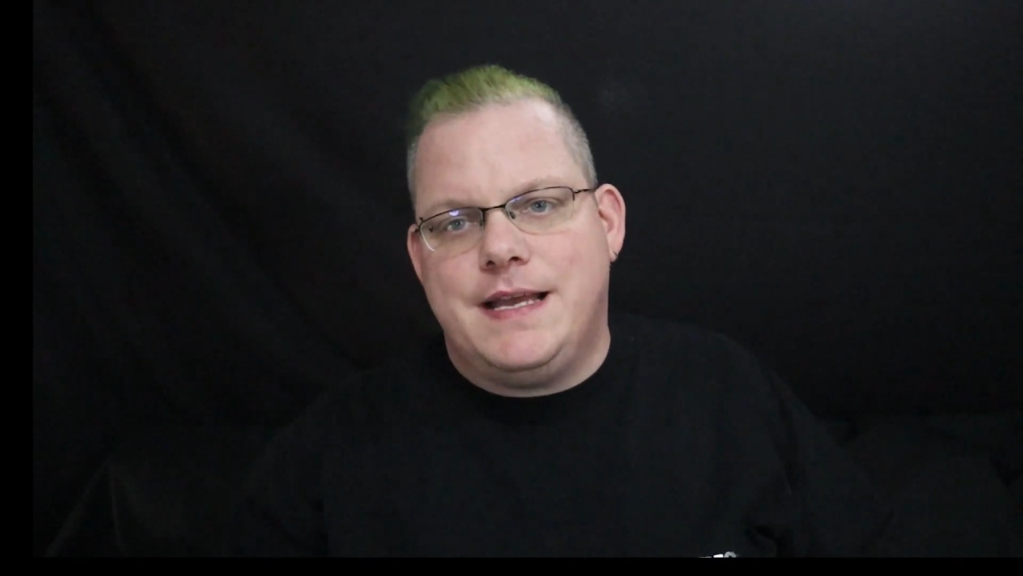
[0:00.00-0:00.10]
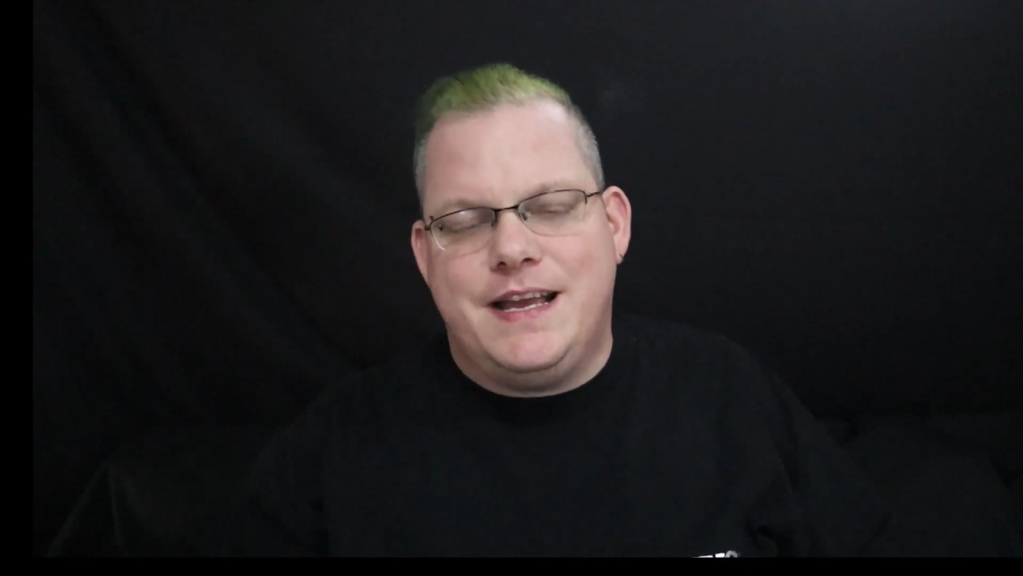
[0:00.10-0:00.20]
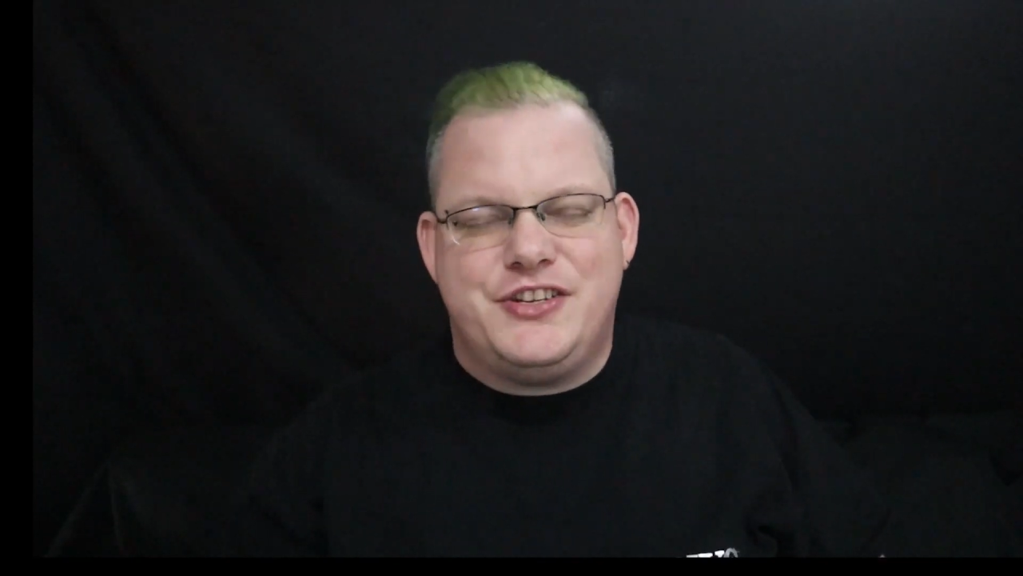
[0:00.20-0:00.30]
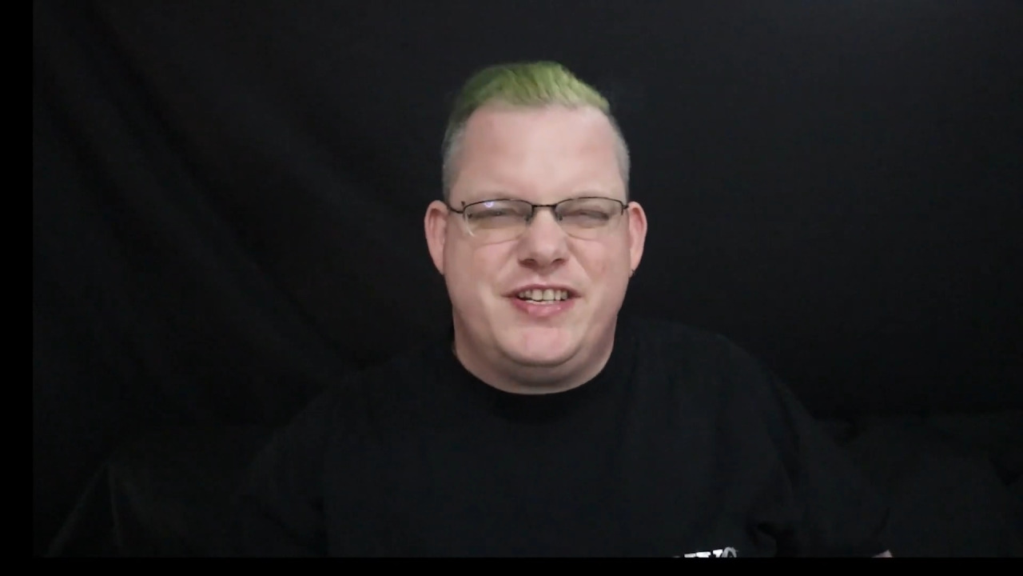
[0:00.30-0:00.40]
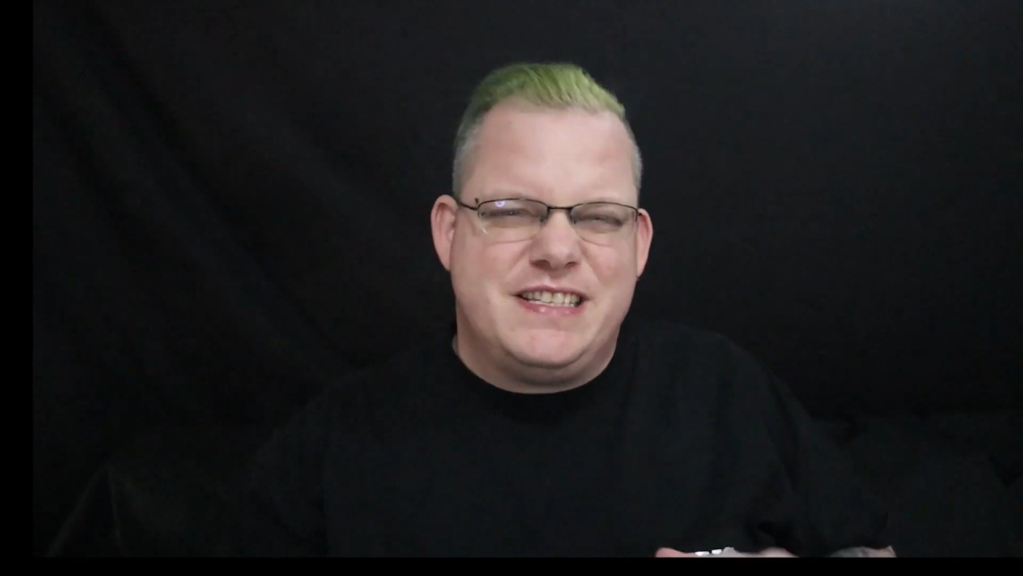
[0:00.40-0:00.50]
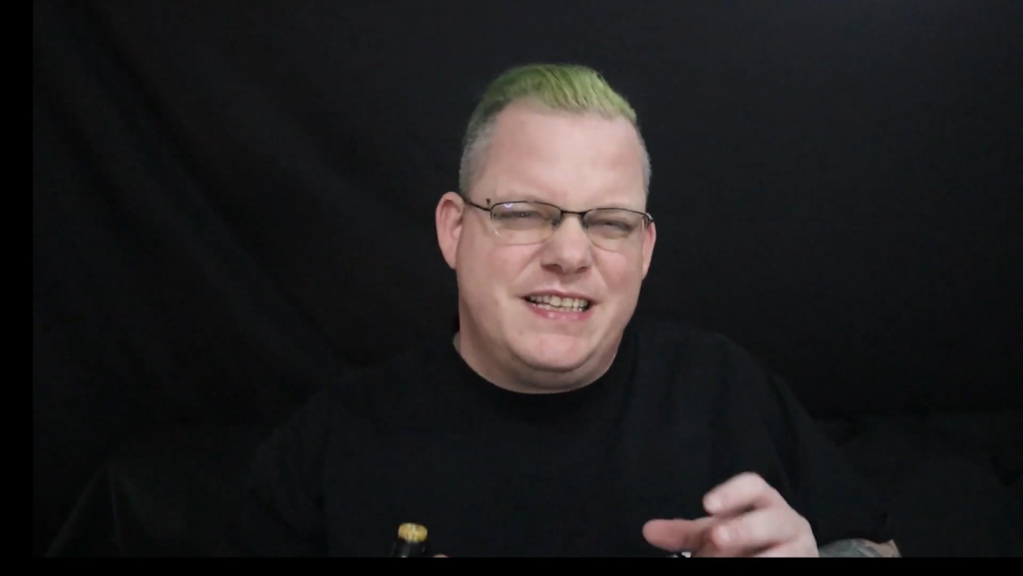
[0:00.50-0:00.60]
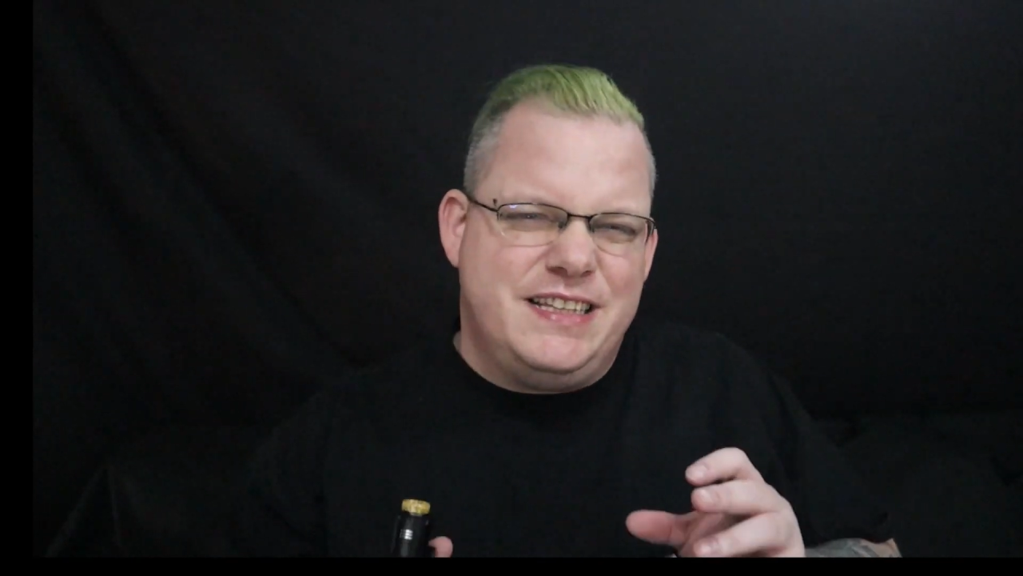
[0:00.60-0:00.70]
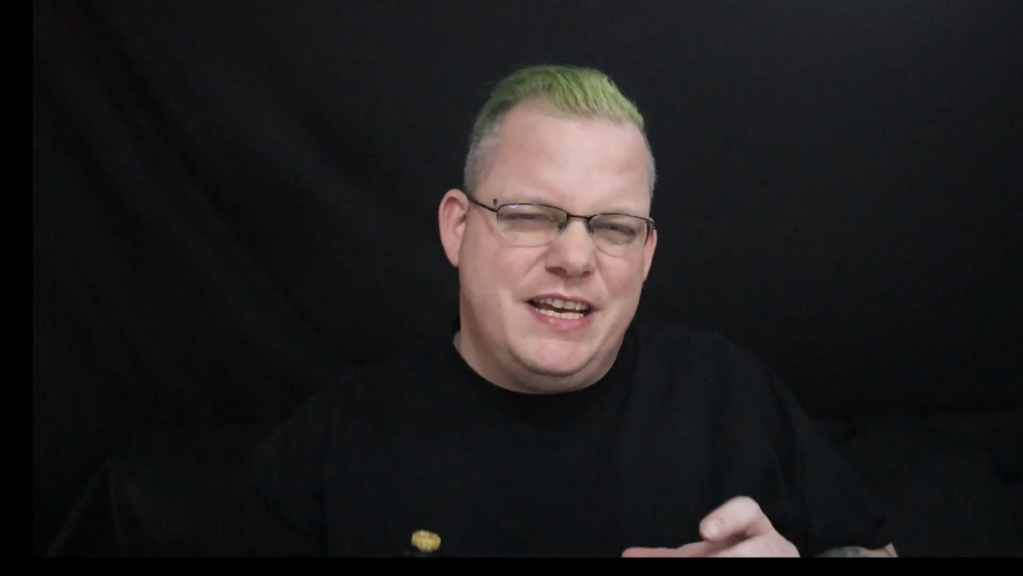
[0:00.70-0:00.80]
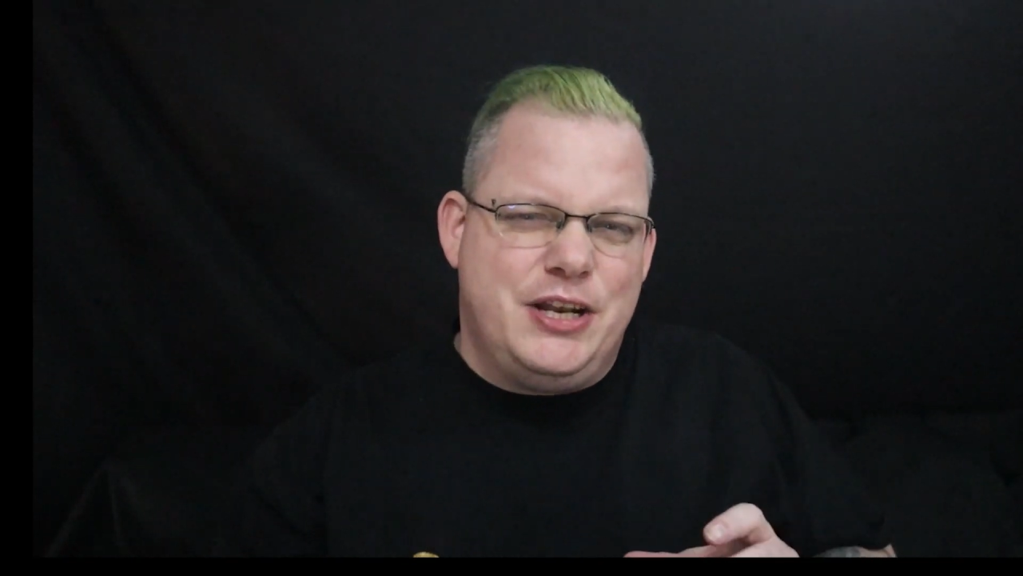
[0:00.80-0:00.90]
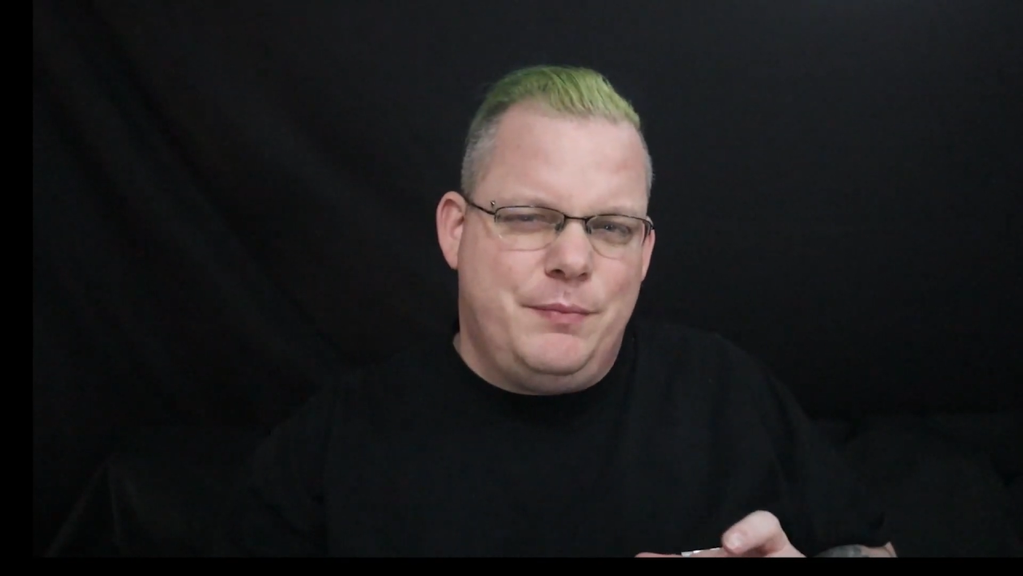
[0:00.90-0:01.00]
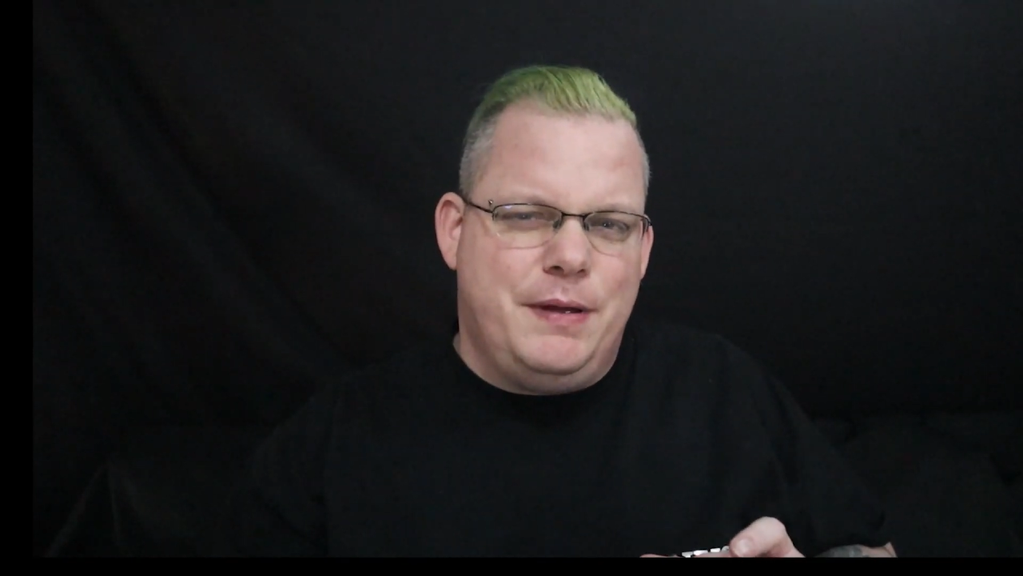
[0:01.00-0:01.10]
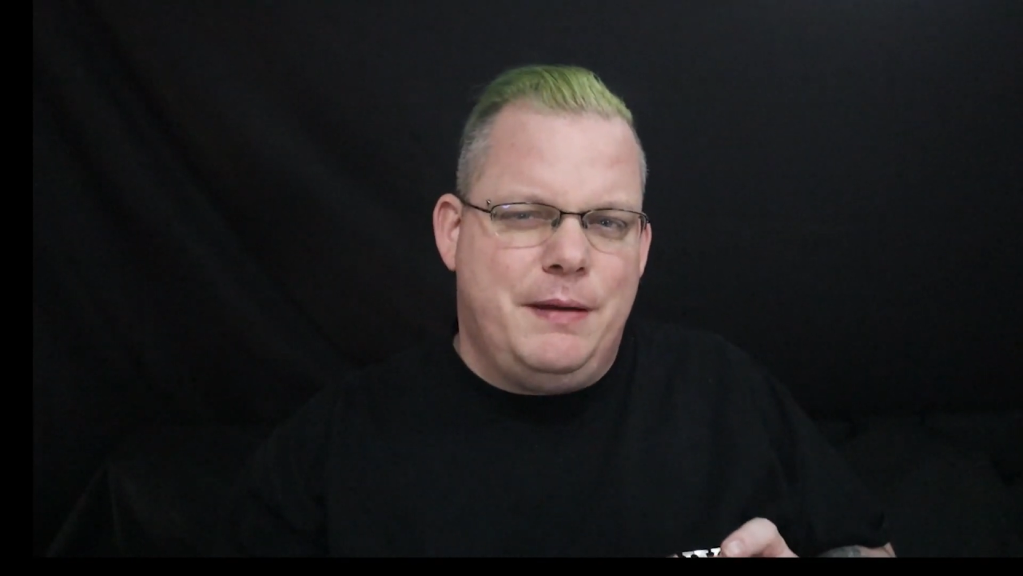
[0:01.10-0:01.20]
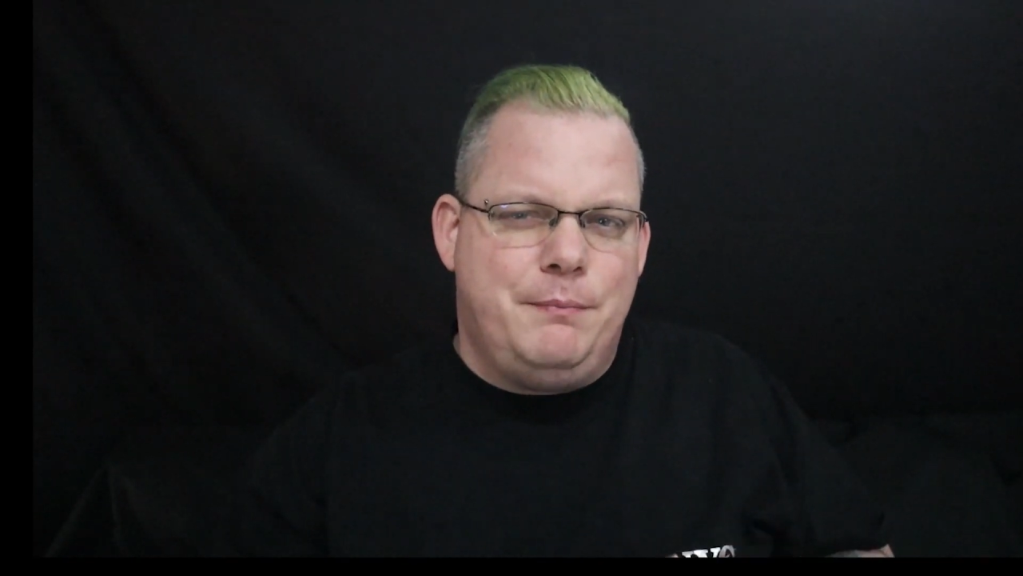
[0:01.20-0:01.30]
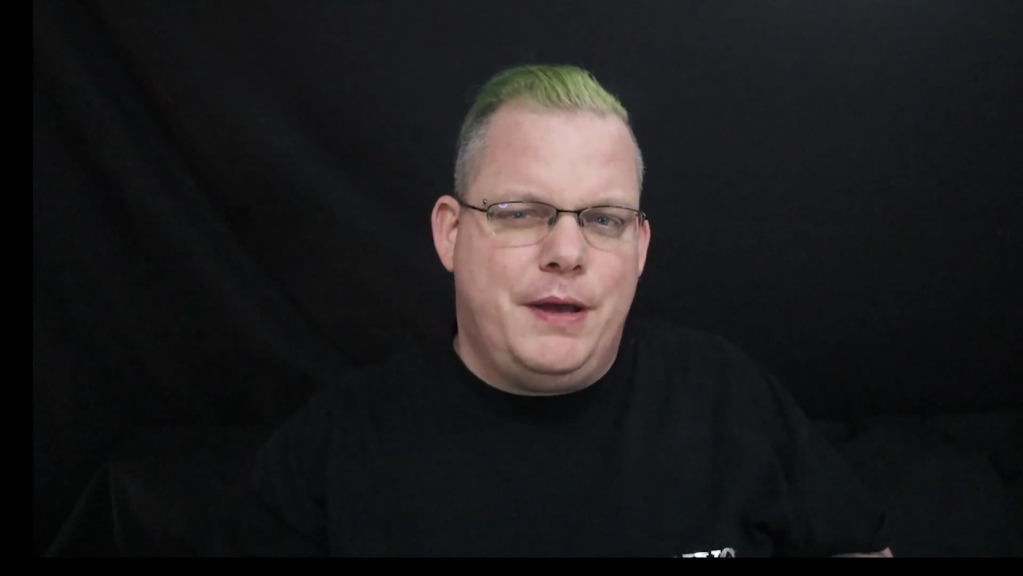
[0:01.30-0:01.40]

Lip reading: has just a little bit